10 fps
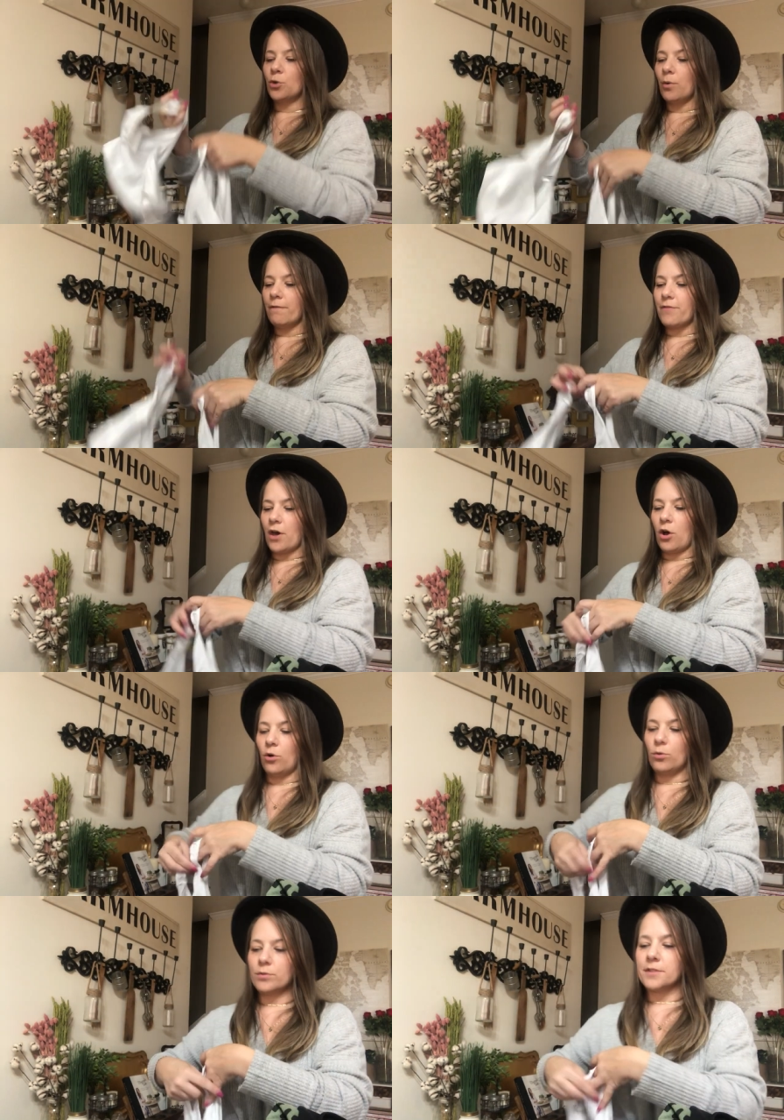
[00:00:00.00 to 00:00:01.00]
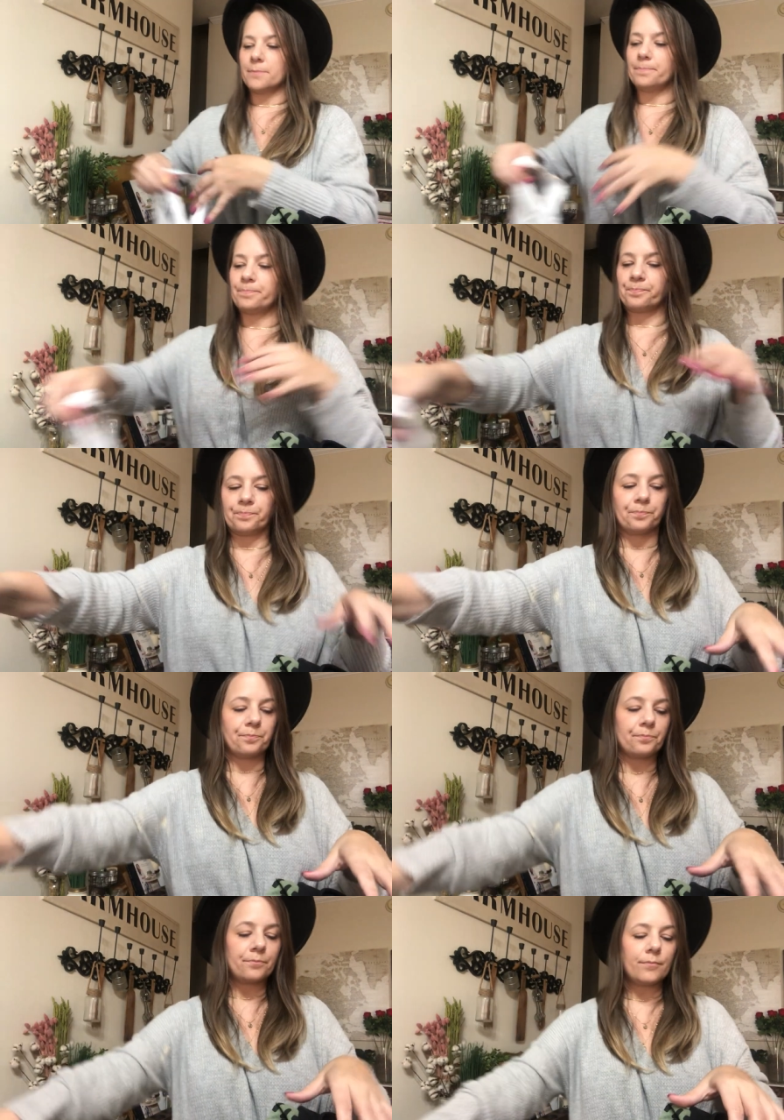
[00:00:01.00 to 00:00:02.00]
two of those.
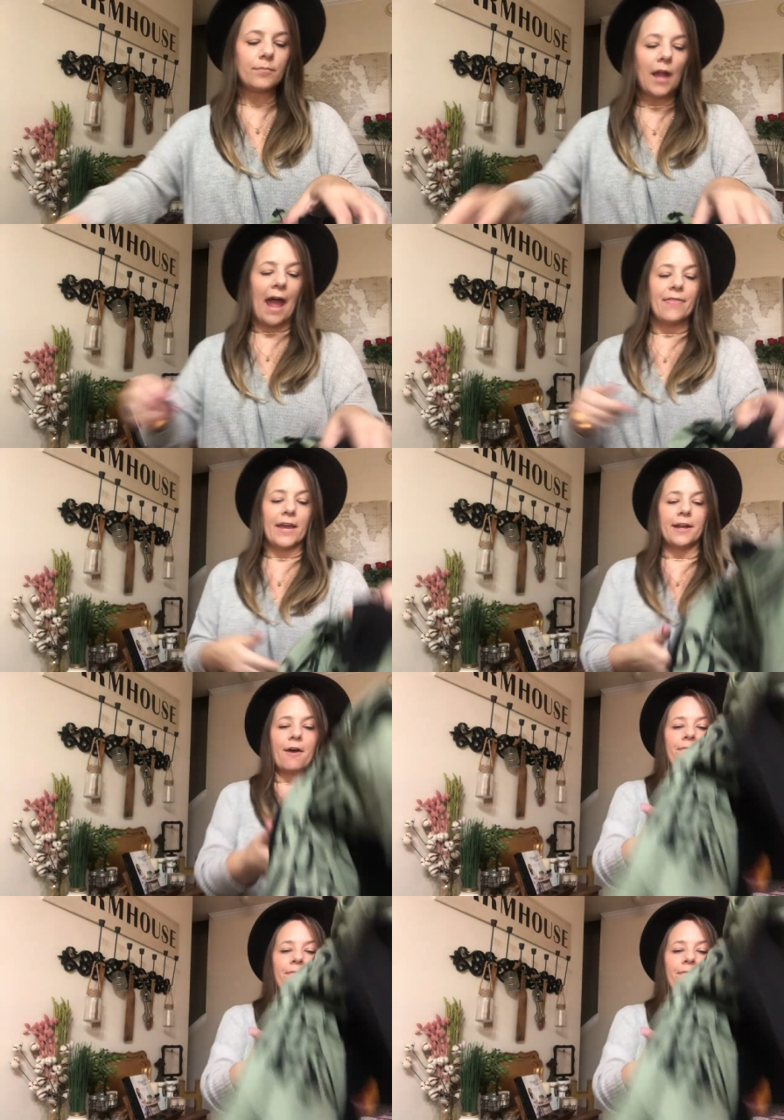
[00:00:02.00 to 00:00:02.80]
And then